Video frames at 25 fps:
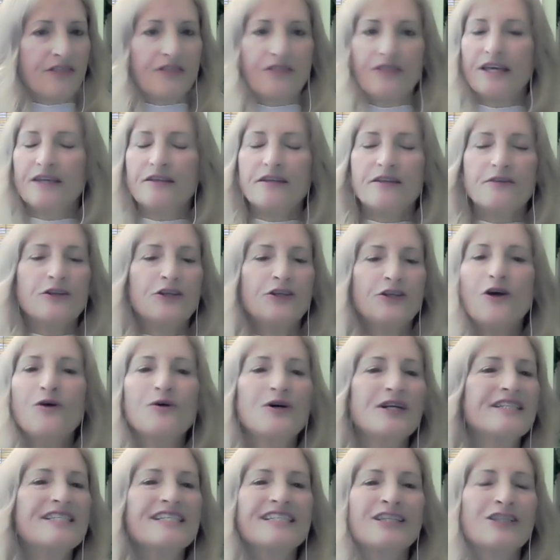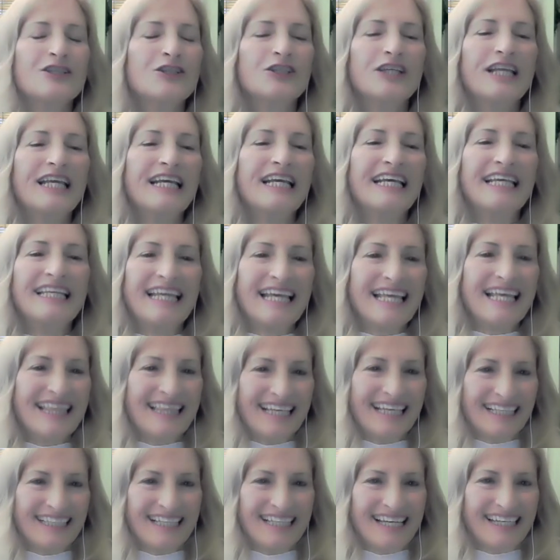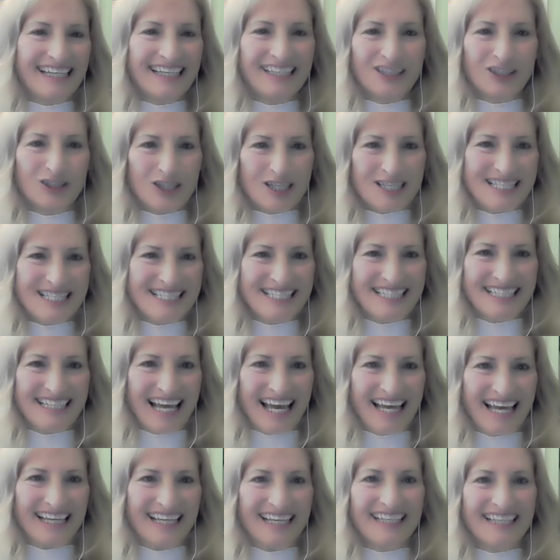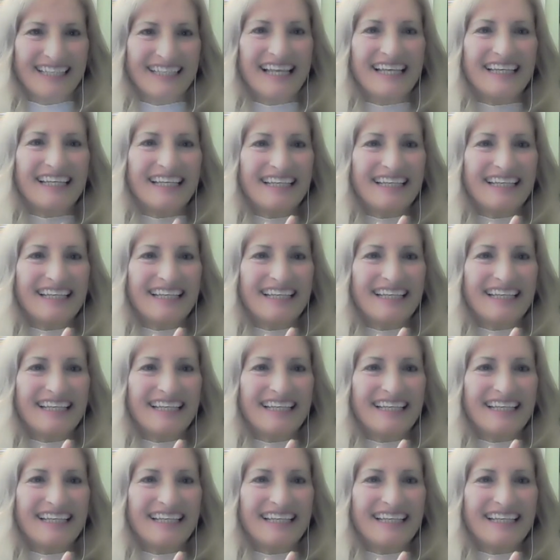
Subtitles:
Yoga didn't look anything like it looks today, like